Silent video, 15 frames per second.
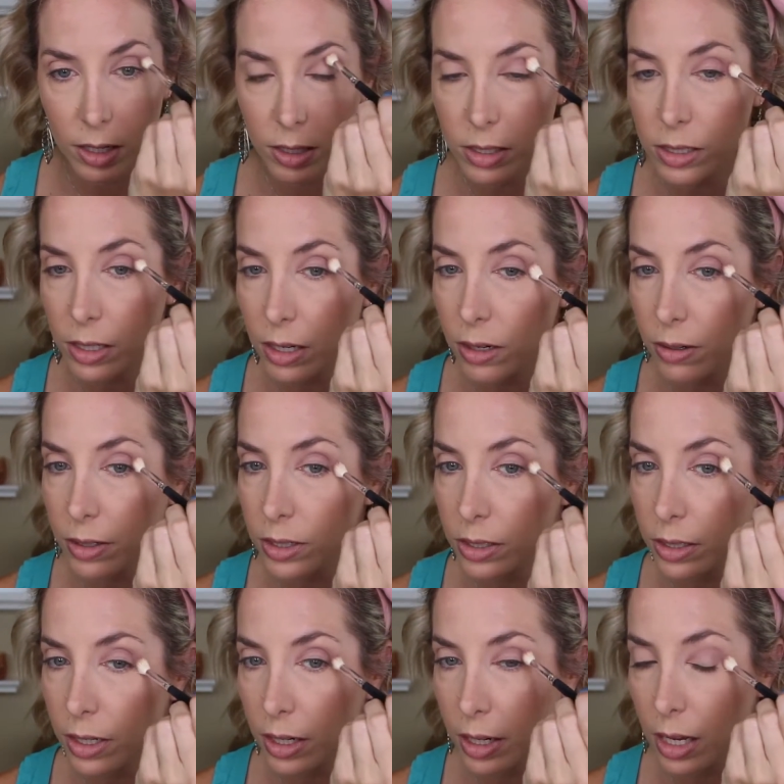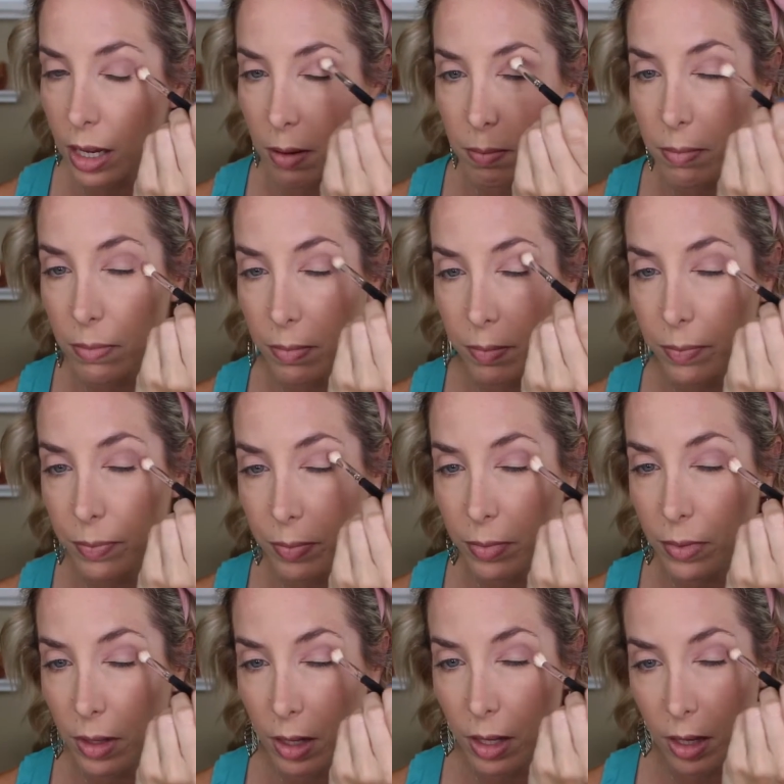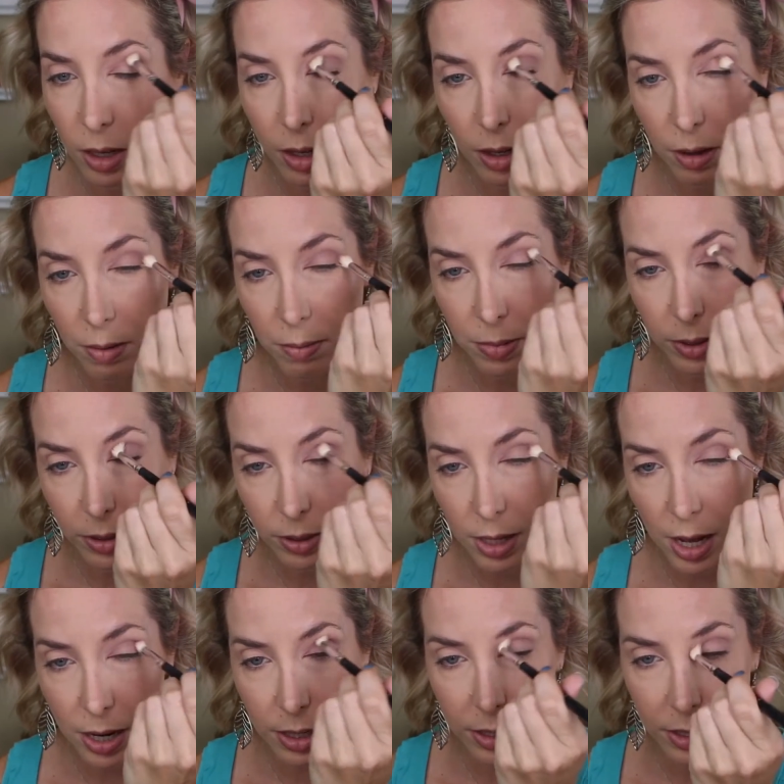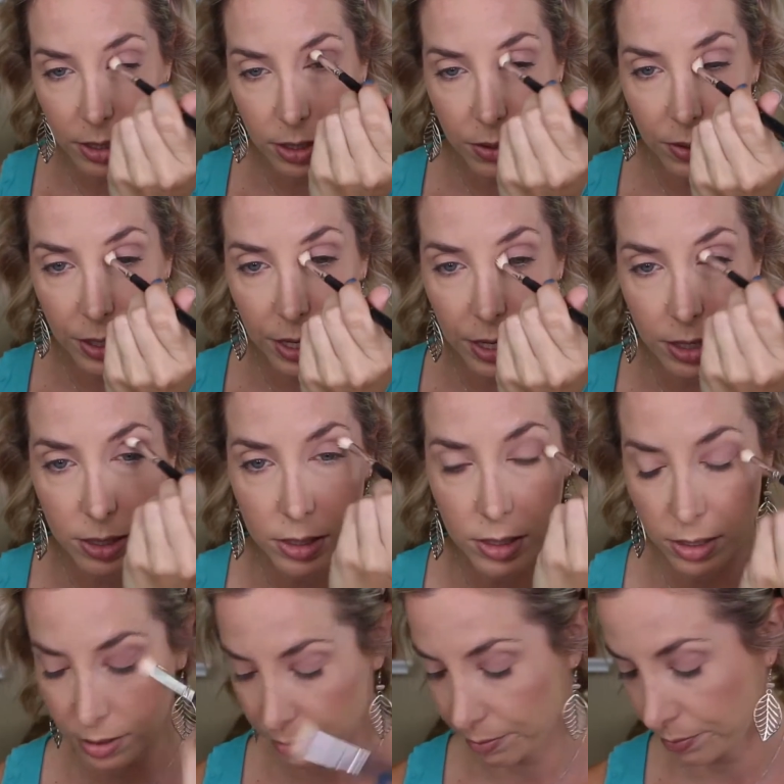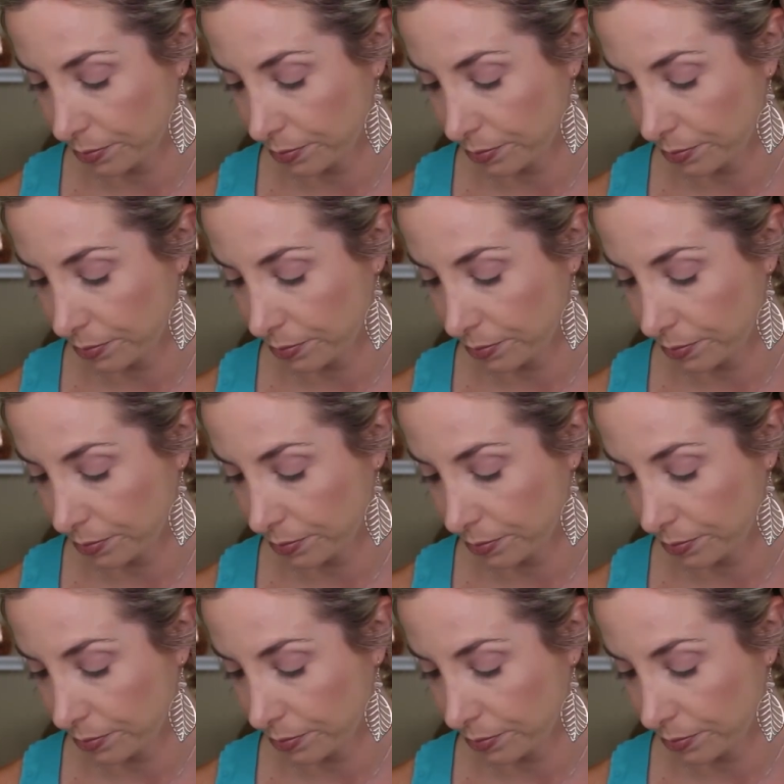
So we're just gonna keep building that into the crease.